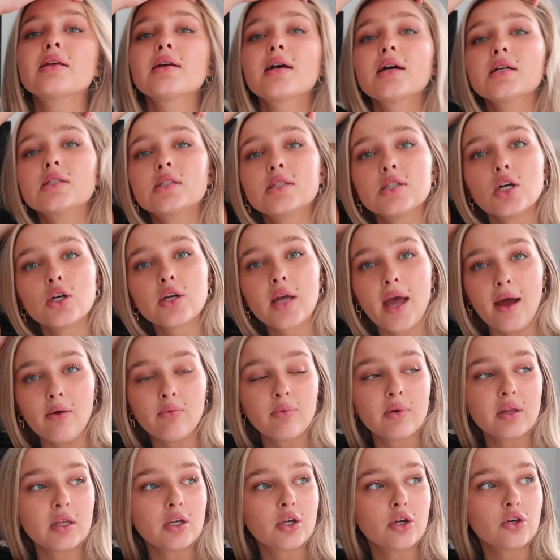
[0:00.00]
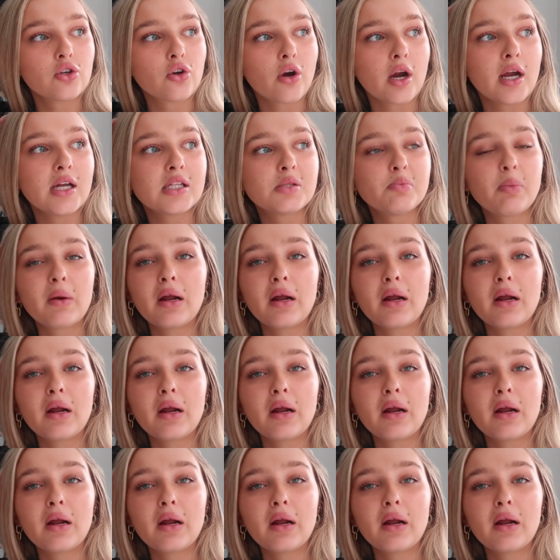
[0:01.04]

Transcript: think I still get really good grades,